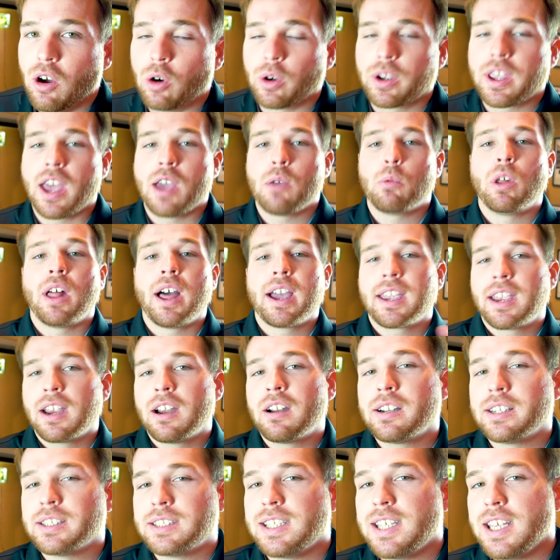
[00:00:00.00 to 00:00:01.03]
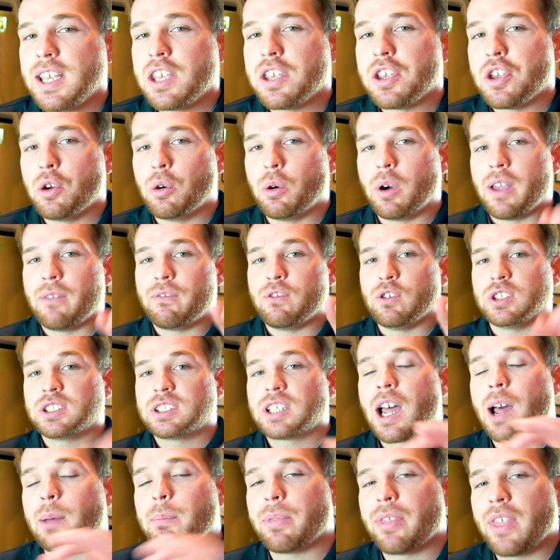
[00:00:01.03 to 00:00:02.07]
Okay, well, I guarantee you, if you
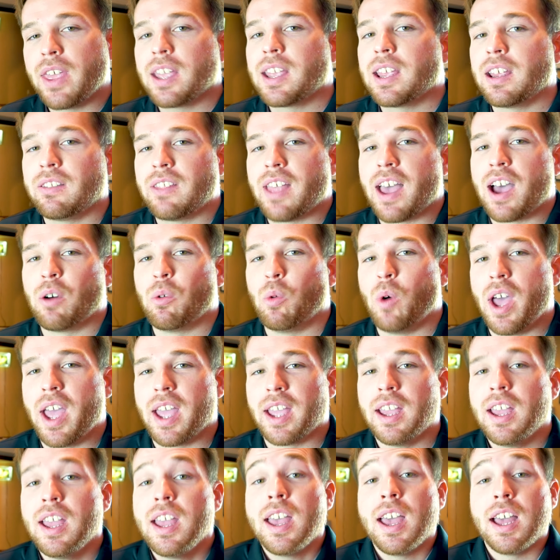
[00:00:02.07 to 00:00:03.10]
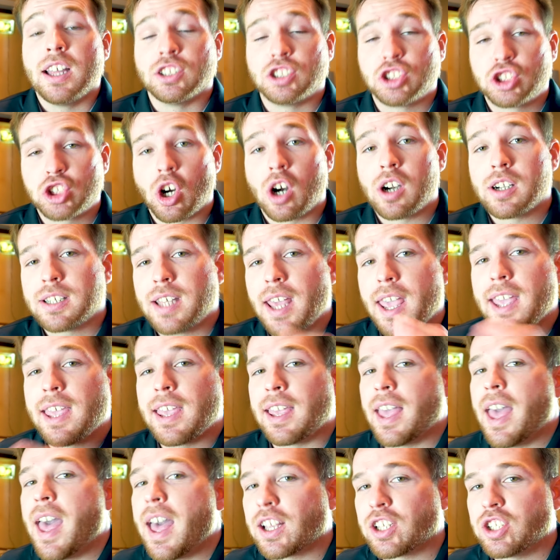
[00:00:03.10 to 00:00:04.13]
stop thinking that way and start
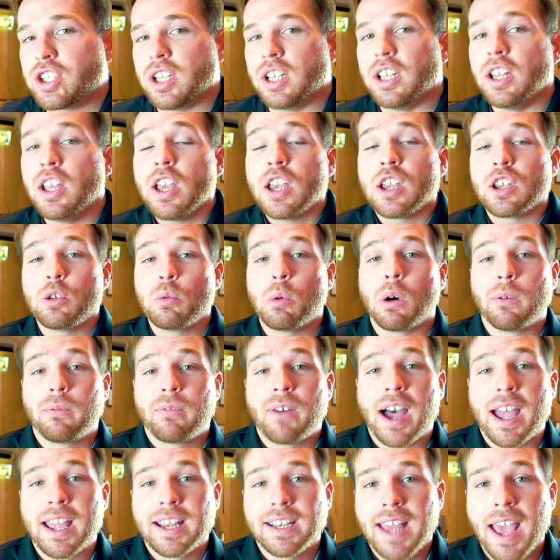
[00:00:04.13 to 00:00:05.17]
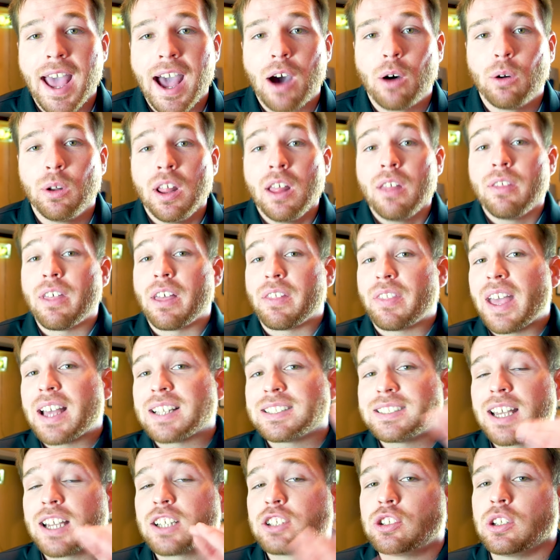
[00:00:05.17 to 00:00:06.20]
taking action, you will find out that
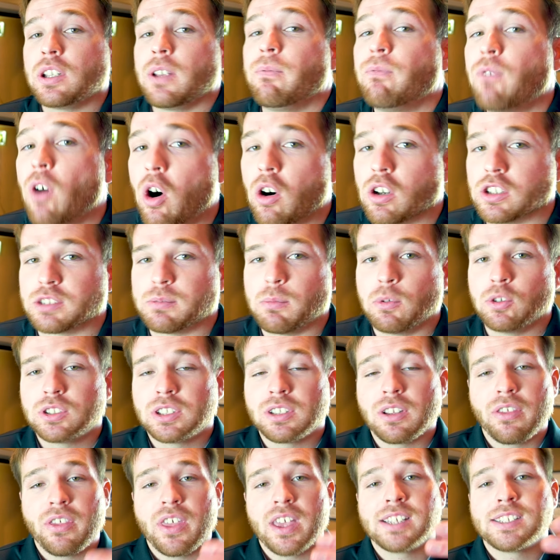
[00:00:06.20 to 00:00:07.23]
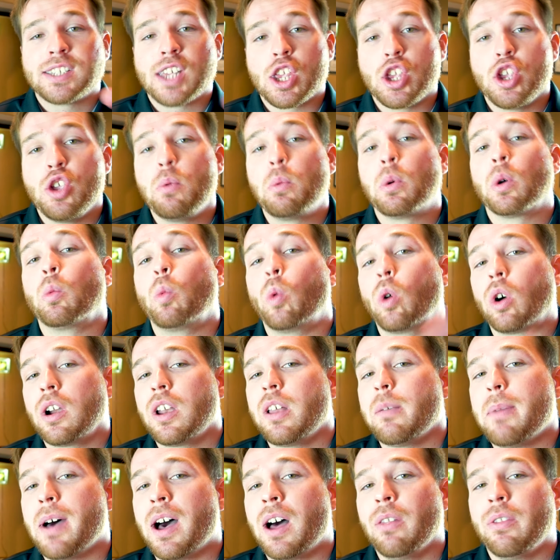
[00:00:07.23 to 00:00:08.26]
that's actually false. Most of the things that you were
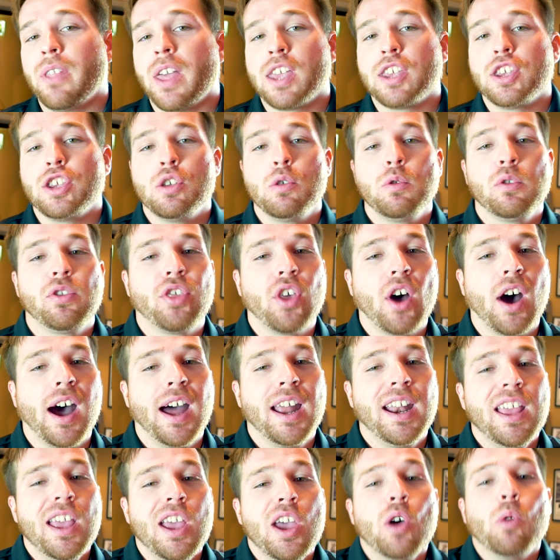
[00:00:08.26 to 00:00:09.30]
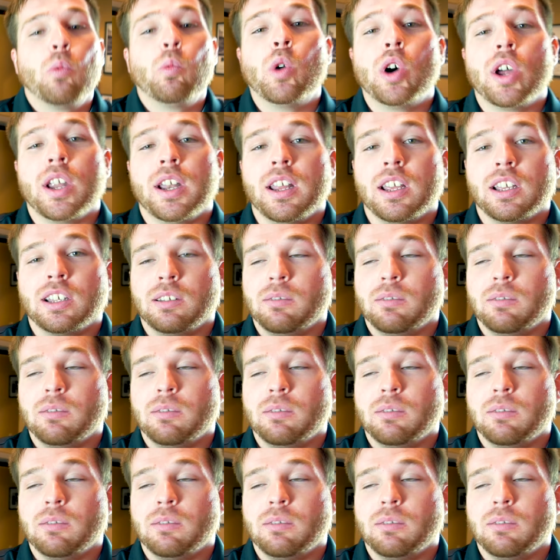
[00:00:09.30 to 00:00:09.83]
worried about that you thought would